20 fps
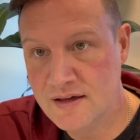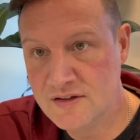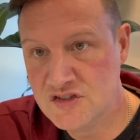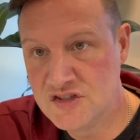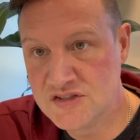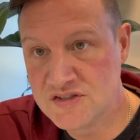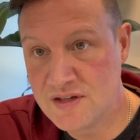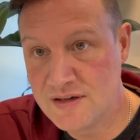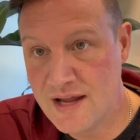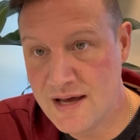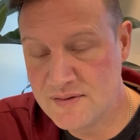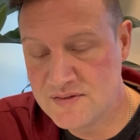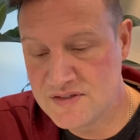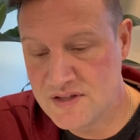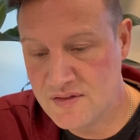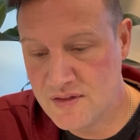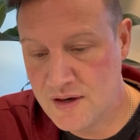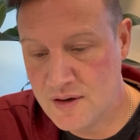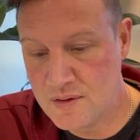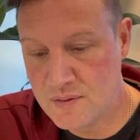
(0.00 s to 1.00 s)
just announced
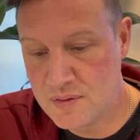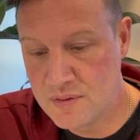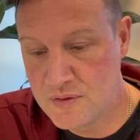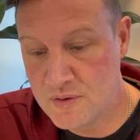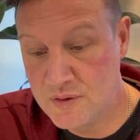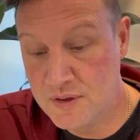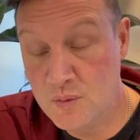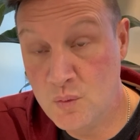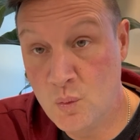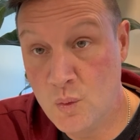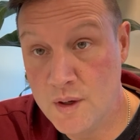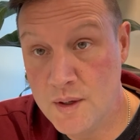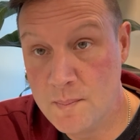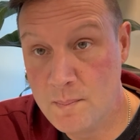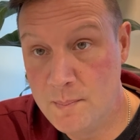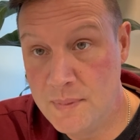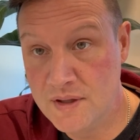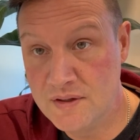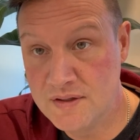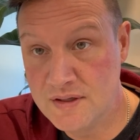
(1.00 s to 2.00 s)
that they are
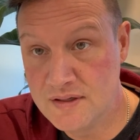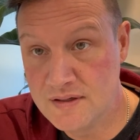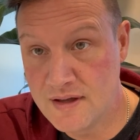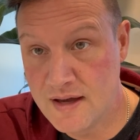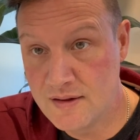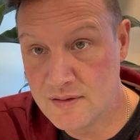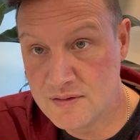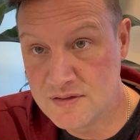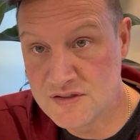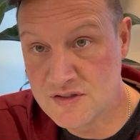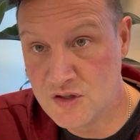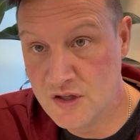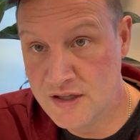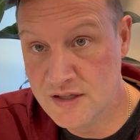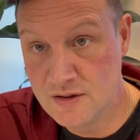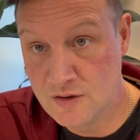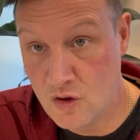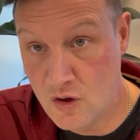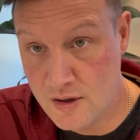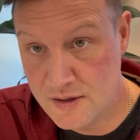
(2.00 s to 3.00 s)
$31 billion
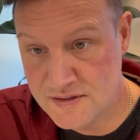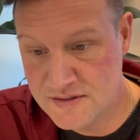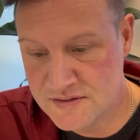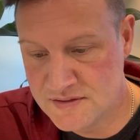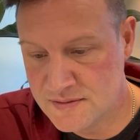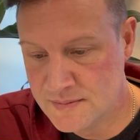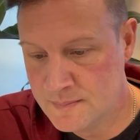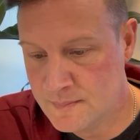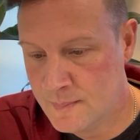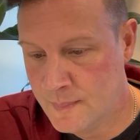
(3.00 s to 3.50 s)
in loss.